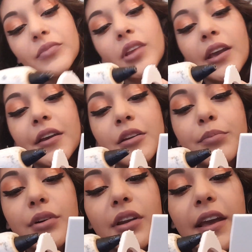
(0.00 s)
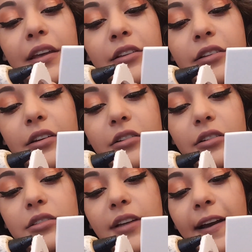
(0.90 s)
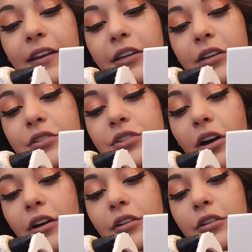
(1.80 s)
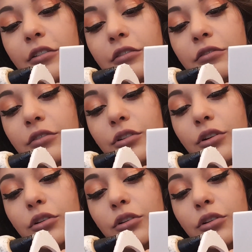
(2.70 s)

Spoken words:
and put a little tiny dot of